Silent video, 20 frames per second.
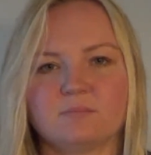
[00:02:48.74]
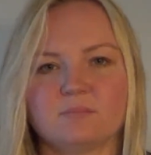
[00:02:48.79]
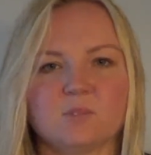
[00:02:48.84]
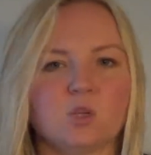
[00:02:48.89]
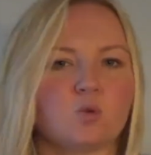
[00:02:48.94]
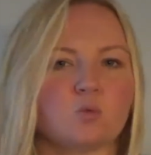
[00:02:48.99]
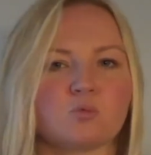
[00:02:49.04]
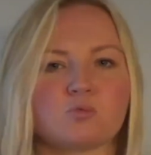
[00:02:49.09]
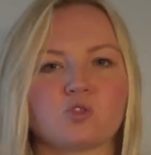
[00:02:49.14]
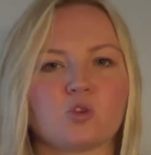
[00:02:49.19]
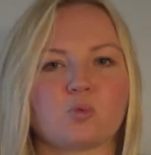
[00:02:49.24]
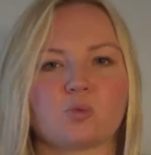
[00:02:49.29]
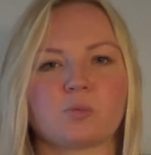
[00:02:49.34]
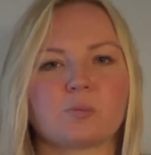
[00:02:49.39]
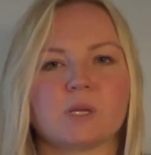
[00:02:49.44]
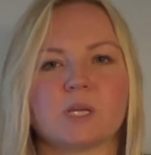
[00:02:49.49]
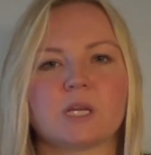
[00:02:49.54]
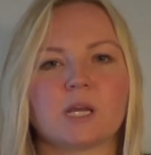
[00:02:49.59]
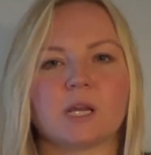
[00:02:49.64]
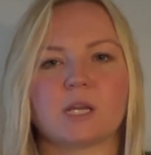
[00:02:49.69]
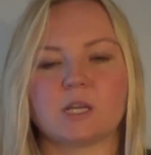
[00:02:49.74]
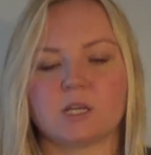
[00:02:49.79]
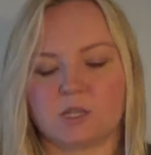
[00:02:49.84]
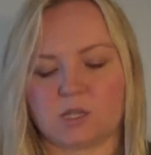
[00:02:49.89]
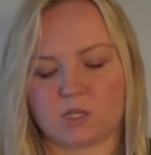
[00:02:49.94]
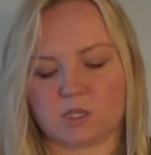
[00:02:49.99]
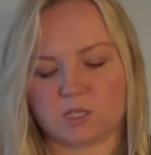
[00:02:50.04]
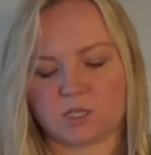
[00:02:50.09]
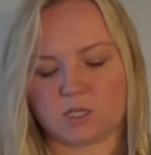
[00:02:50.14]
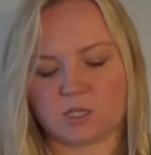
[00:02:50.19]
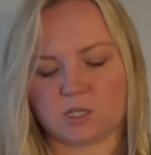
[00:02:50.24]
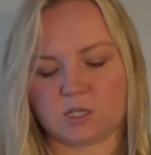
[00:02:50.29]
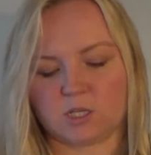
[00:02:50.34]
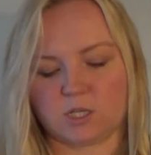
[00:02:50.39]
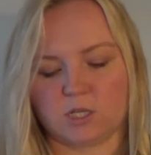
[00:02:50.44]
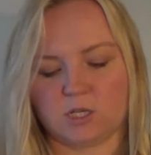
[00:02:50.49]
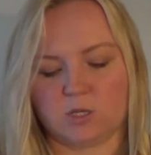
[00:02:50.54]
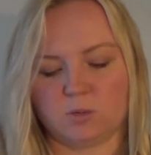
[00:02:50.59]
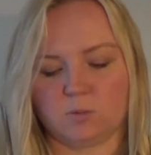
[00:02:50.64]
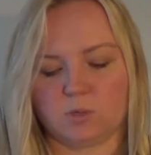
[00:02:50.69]
Don't repeat any of this
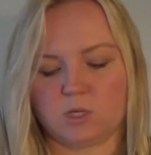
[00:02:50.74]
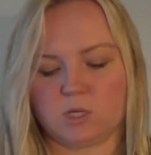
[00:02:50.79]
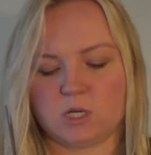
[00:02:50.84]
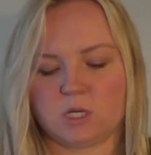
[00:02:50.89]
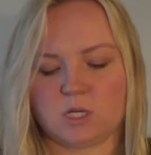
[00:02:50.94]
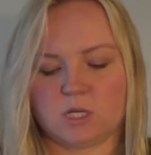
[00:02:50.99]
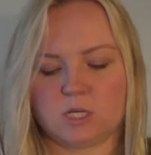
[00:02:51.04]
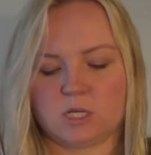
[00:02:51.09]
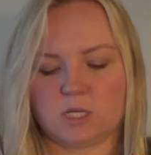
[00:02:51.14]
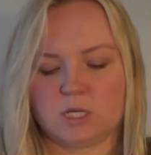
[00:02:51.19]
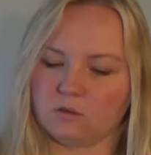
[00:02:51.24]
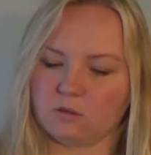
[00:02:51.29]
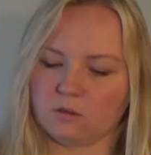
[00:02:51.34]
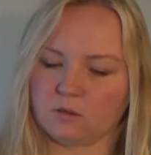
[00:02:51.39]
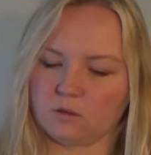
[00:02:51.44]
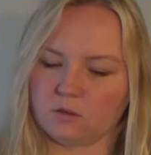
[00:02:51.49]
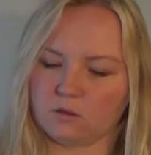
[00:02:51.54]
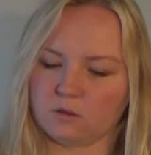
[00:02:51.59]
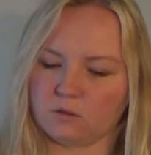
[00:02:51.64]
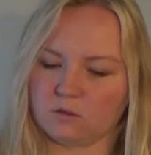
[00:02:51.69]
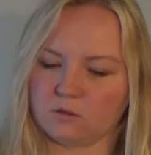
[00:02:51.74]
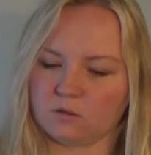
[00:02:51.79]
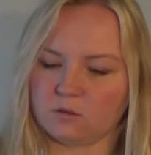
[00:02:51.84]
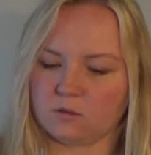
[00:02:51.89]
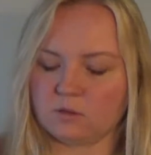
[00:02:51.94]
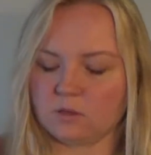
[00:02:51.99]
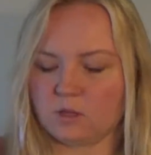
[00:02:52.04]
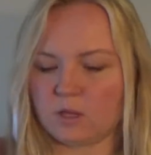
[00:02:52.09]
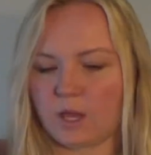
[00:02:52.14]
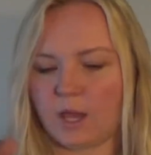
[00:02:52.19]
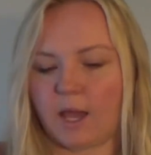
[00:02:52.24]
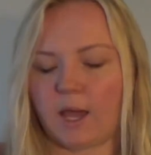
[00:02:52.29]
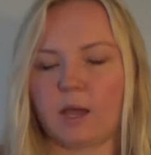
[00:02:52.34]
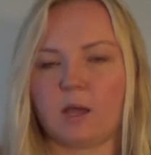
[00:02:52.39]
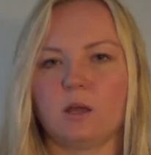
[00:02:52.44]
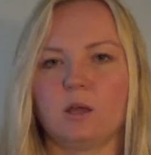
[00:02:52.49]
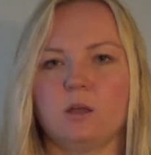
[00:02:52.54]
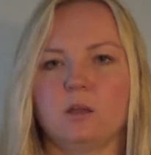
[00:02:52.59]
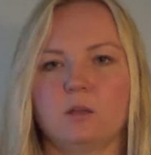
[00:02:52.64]
to anyone. Ha!